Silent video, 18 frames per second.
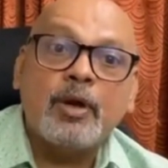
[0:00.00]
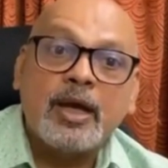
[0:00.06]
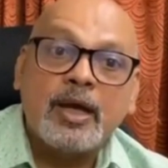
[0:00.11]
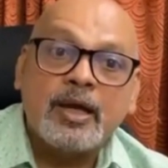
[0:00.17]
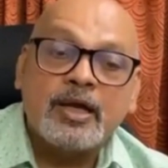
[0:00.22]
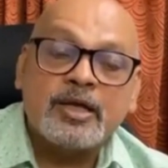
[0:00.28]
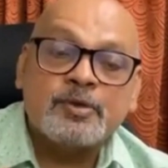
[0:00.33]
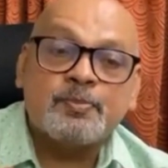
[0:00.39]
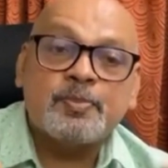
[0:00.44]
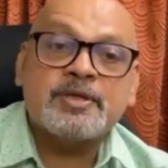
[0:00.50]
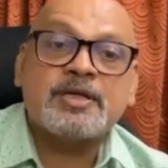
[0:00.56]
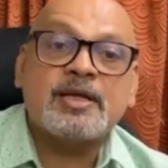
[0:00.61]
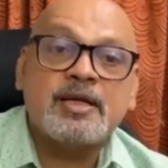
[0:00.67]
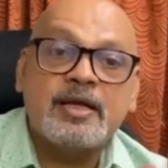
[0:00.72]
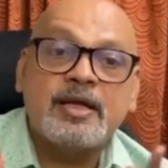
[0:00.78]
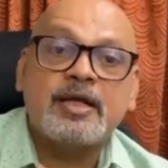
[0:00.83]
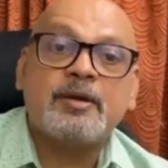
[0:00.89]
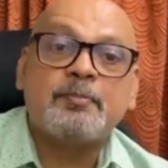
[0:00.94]

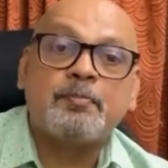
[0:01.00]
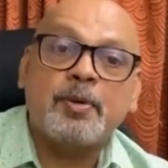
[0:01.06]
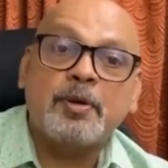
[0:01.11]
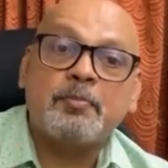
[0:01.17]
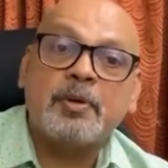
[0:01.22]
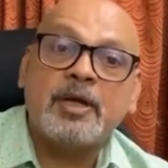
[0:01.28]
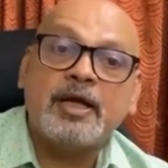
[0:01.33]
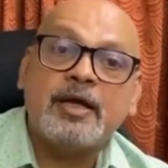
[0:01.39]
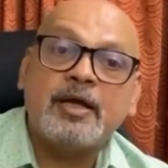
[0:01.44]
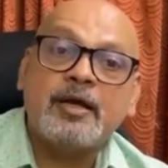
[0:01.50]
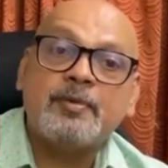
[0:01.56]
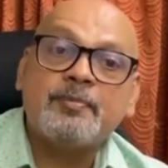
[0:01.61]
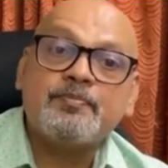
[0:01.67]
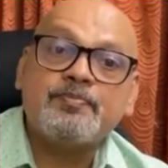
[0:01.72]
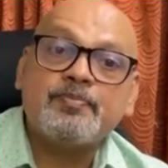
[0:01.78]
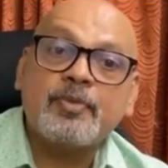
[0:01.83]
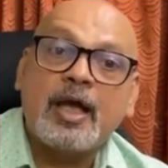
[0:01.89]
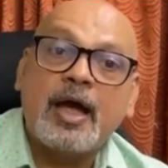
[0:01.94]
especially in public,
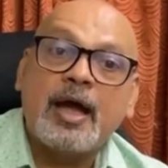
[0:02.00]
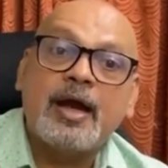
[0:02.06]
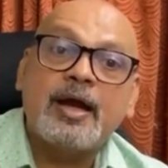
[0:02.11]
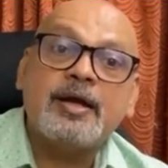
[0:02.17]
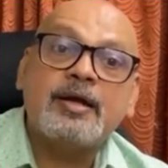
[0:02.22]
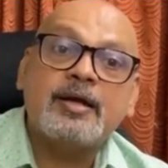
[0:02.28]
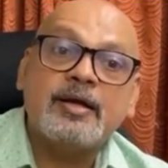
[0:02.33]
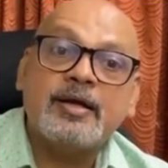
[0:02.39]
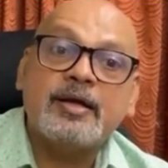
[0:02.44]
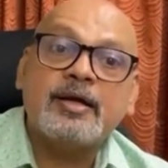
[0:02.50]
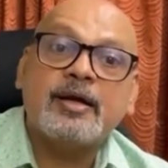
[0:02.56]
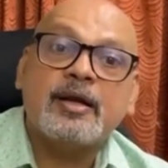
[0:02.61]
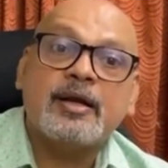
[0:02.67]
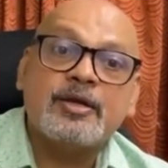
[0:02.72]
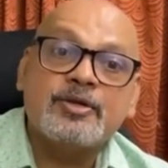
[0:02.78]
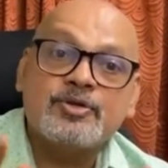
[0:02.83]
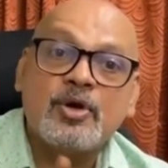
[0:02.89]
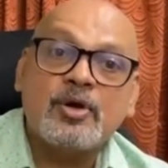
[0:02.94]
and it
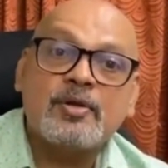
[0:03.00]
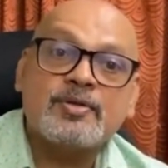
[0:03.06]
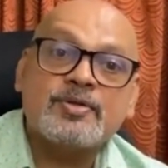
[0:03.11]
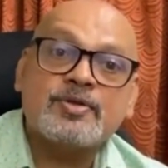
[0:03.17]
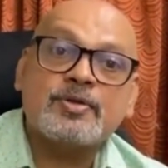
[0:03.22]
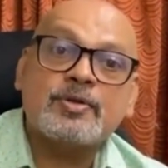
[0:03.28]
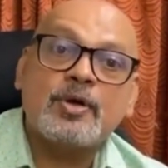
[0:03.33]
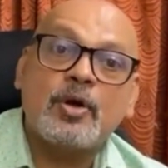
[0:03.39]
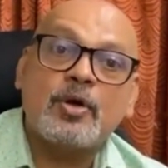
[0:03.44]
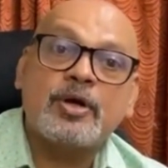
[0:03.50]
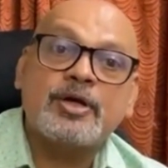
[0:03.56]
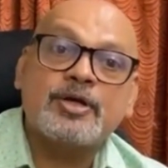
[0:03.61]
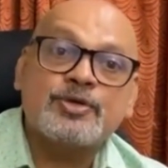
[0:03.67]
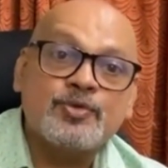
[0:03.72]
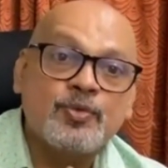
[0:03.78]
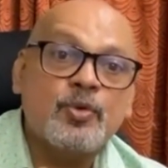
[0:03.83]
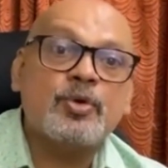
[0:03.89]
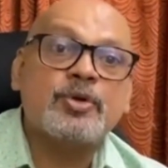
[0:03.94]
resolves on its
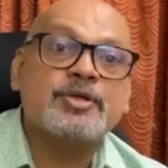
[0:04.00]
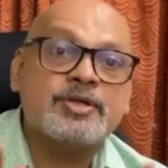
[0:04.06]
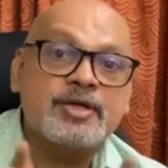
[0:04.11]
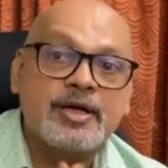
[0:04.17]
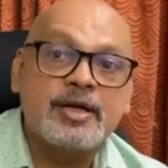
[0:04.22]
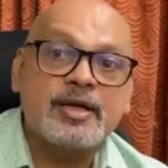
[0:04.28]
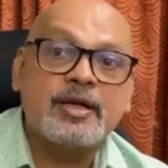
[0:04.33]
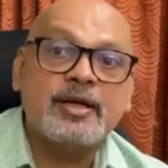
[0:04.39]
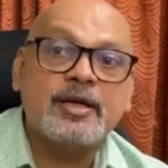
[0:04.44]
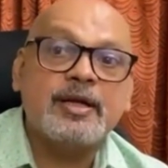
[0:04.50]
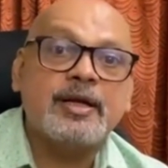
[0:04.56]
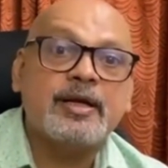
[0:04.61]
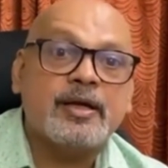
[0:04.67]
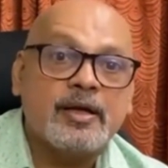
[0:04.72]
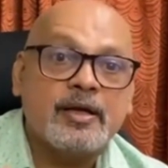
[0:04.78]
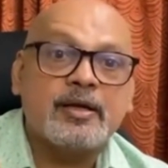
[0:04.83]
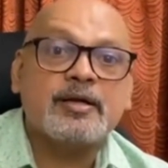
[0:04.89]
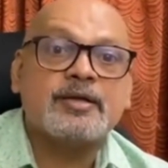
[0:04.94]
own suddenly, it
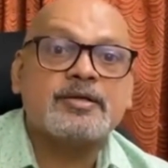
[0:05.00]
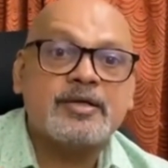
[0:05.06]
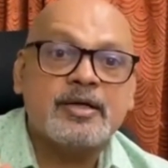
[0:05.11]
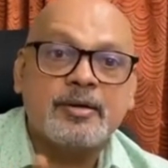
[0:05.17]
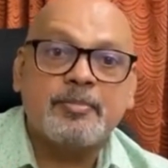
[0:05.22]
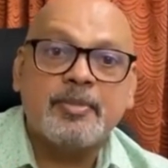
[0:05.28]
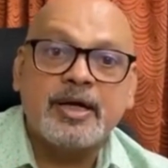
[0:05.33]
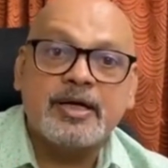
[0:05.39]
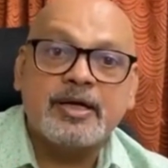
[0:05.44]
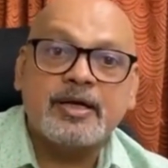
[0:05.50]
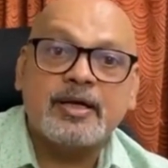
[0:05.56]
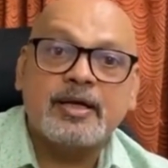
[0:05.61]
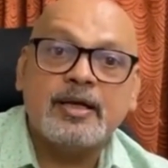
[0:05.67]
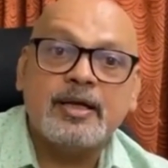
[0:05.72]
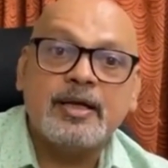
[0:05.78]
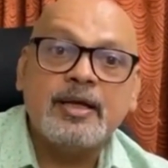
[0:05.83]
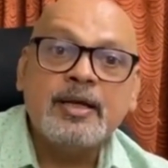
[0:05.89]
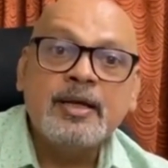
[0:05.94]
occurs
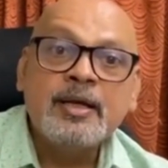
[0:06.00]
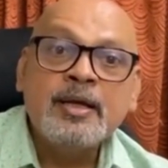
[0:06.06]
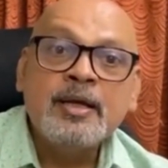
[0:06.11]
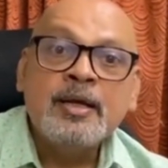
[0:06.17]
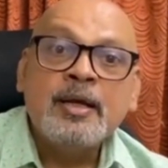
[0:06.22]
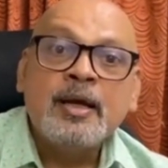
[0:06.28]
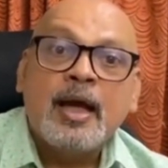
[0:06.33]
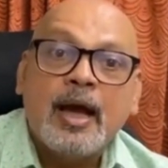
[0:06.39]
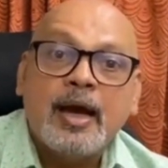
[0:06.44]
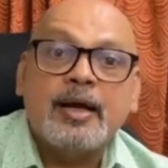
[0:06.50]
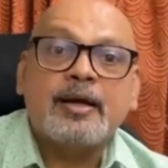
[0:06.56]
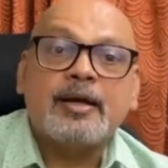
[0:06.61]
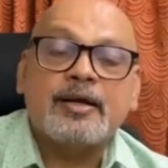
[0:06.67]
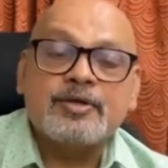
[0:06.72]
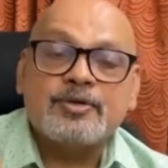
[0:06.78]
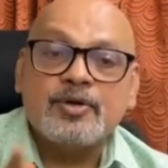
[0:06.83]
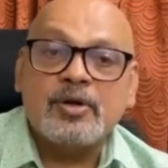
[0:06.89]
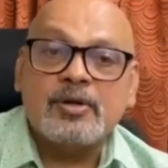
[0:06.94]
dramatically and
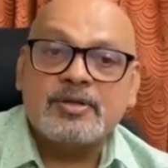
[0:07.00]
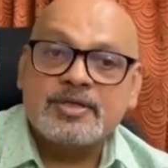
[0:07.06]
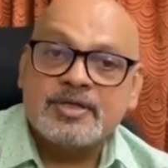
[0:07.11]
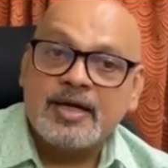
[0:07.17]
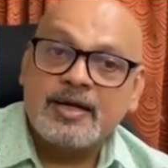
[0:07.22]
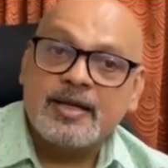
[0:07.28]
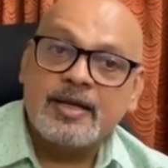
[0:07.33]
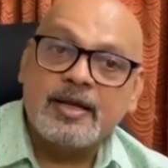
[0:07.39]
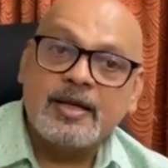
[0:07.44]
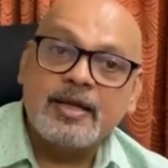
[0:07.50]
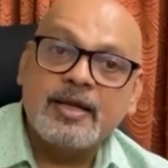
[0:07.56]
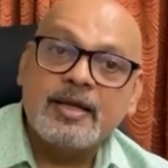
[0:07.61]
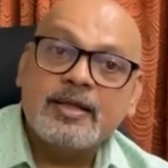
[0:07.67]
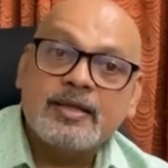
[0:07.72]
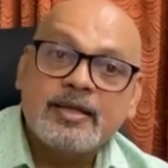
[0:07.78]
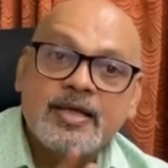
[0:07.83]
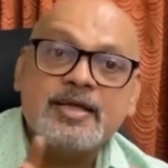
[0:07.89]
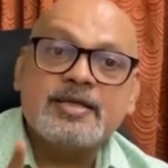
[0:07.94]
resolves suddenly.
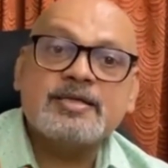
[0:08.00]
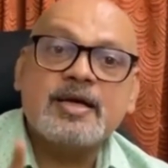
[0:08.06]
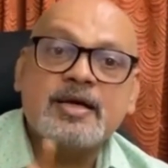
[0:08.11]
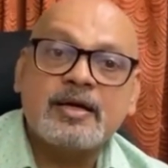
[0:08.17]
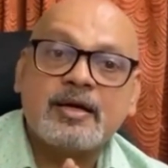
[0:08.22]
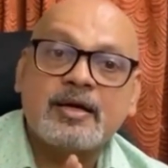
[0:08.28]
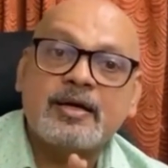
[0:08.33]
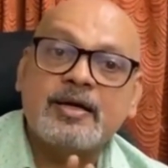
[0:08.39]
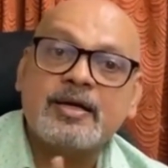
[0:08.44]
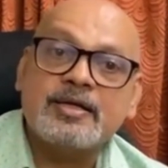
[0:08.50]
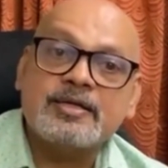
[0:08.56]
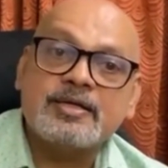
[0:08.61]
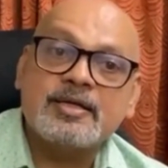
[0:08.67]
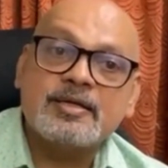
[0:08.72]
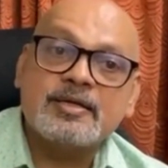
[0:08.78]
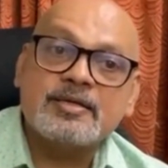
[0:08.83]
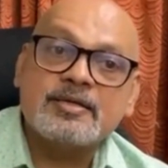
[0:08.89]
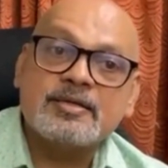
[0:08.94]
These are
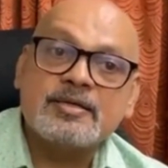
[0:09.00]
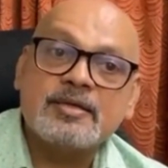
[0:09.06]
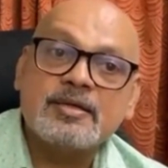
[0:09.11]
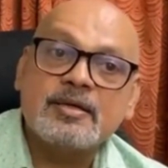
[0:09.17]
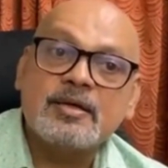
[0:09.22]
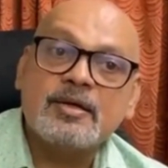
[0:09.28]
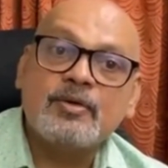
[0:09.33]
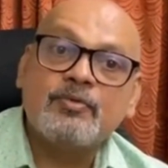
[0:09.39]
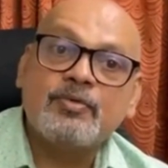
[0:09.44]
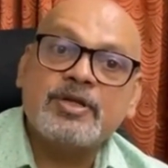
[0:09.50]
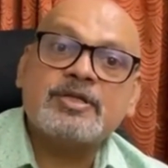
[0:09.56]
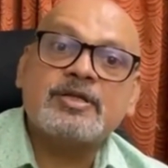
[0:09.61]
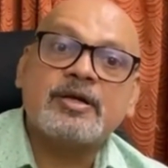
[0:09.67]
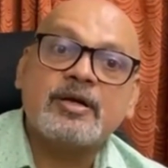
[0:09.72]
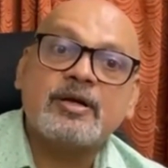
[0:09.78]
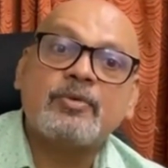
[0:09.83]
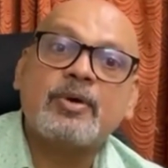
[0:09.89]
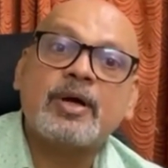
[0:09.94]
conditions which
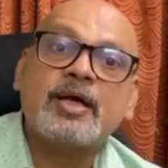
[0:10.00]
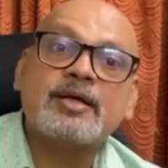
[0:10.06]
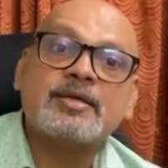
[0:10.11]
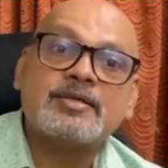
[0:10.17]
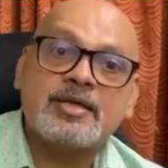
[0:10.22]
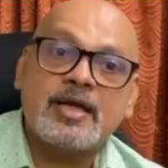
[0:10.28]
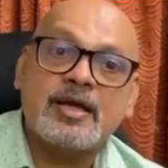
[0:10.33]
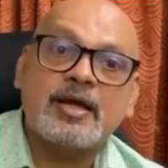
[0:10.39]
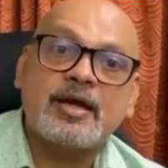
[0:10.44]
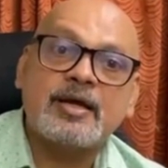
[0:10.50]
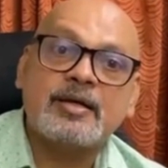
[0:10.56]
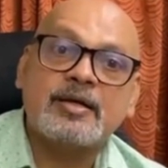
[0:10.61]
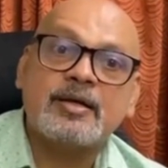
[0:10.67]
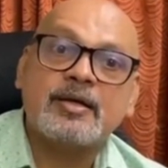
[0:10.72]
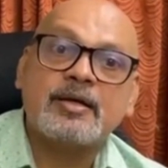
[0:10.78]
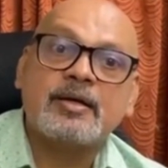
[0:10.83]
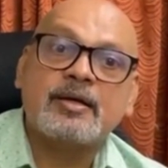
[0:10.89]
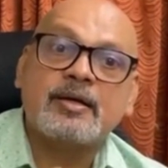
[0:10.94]
require
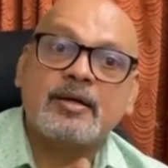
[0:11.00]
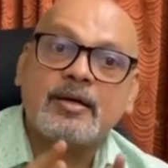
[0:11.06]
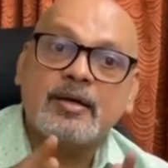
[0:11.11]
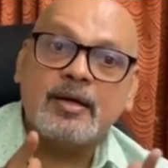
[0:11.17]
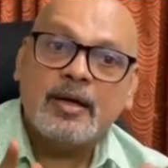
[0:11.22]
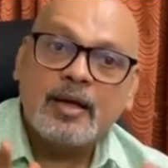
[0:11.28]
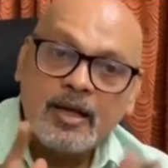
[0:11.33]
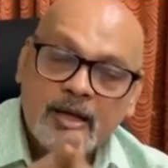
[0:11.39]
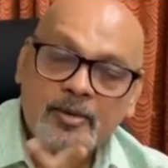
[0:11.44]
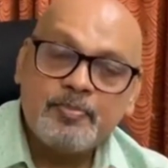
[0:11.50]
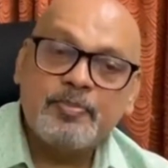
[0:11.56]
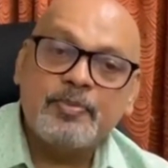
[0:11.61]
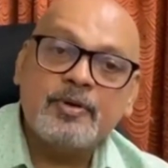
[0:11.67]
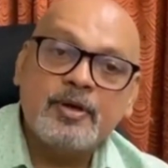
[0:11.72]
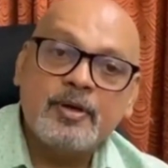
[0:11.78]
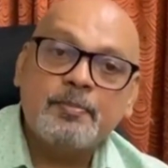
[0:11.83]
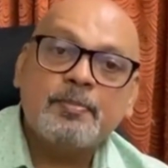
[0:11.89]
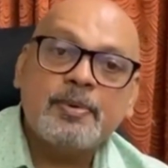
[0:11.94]
psychiatric help.
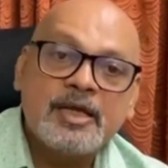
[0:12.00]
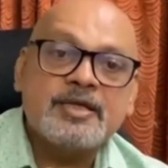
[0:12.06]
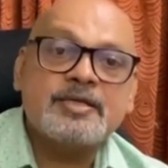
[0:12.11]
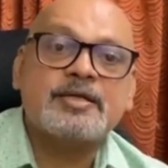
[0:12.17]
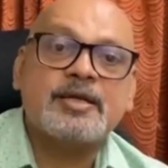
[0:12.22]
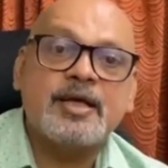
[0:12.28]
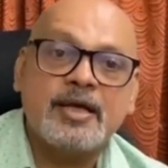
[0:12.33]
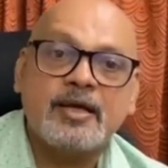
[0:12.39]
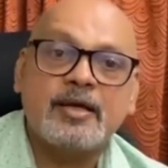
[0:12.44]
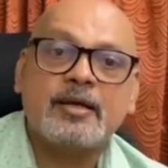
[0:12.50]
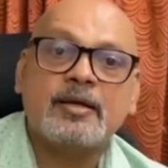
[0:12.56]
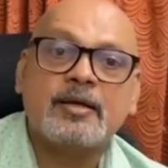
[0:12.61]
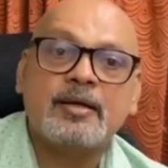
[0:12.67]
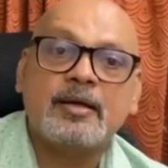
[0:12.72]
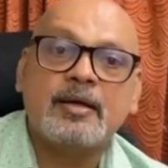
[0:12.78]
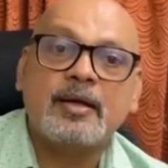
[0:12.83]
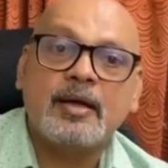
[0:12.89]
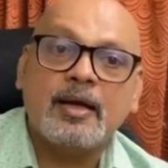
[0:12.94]
Please take
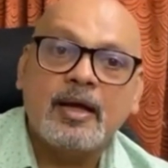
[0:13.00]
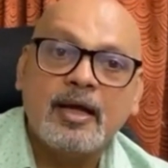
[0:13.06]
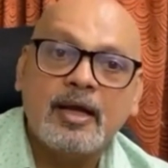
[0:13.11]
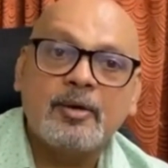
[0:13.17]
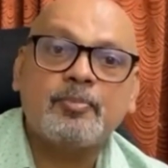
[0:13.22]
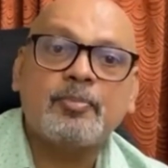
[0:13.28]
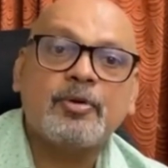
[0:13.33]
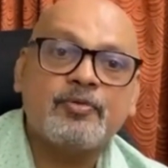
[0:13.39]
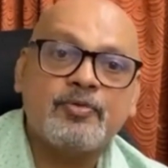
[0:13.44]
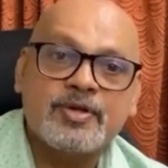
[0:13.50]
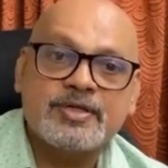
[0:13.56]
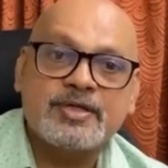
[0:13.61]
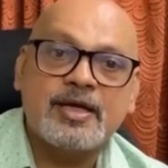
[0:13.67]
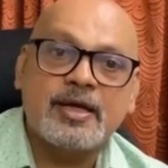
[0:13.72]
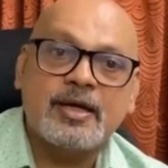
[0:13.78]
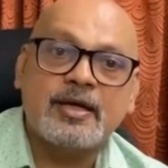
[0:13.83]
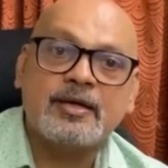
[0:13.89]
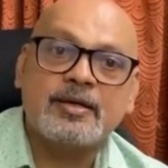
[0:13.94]
help of a
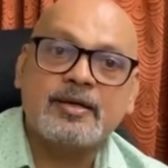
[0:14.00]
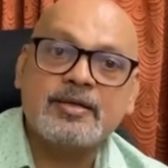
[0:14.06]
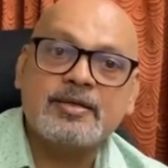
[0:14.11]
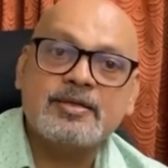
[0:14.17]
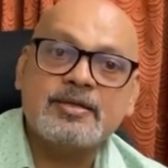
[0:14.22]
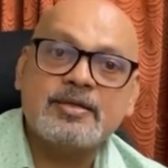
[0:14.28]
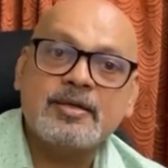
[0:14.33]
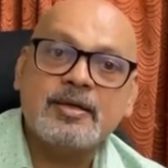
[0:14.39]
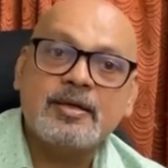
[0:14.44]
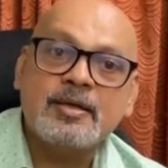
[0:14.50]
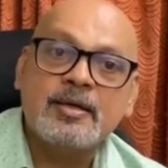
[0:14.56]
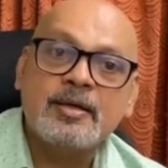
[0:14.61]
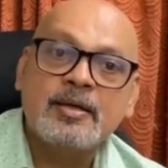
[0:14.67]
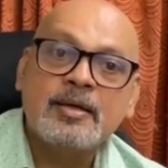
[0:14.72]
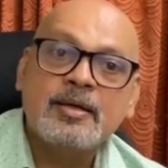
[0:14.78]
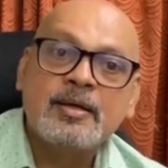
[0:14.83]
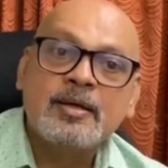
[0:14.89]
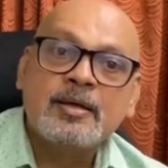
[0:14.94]
psychiatrist.
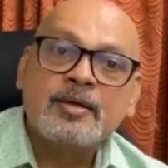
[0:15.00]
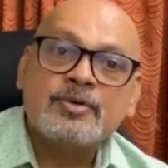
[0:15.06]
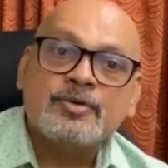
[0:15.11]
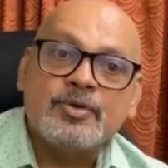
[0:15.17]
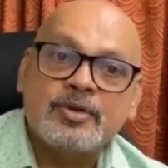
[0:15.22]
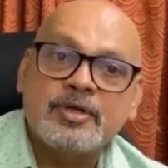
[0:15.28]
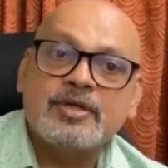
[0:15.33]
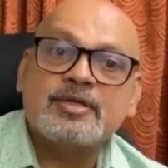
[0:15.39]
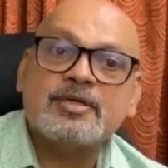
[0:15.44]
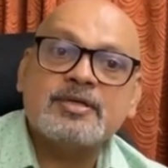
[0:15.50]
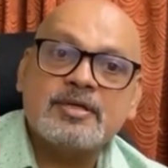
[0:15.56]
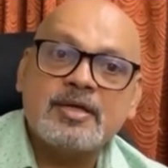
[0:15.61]
So this is